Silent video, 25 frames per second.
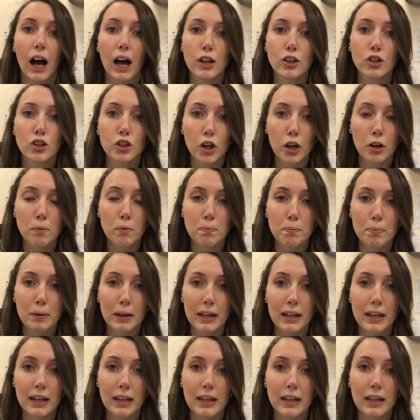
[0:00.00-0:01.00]
Don't
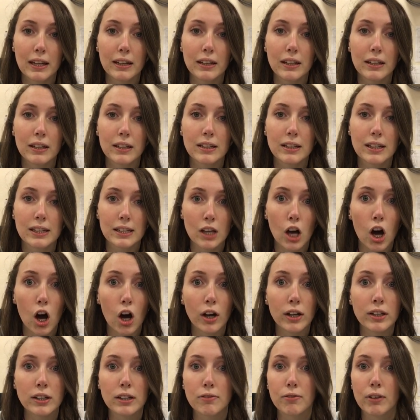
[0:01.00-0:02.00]
be
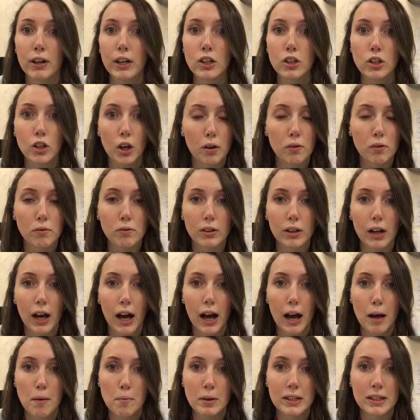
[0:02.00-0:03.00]
disheartened if I don't
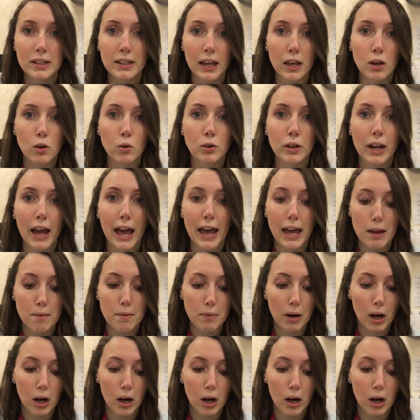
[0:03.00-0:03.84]
say your name.